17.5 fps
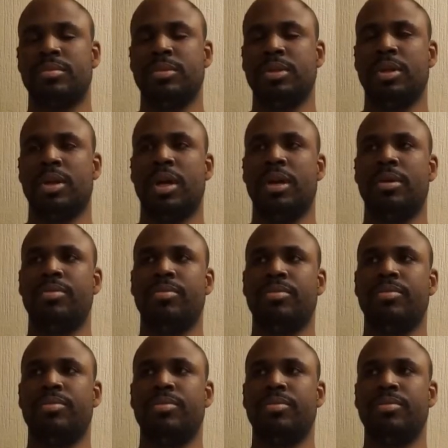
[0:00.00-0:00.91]
Okay.
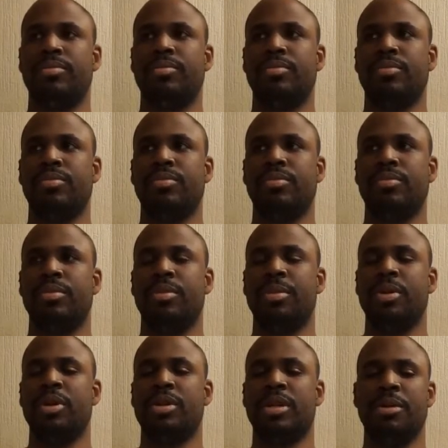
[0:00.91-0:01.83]
It'd
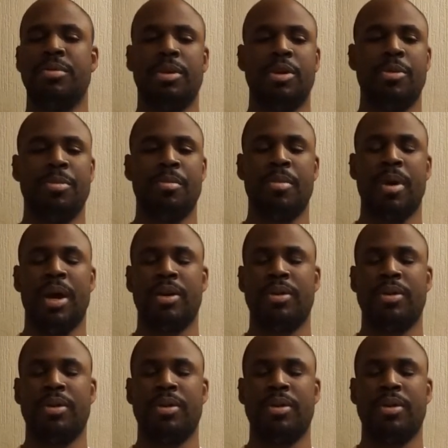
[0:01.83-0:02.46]
be good to keep an open mind.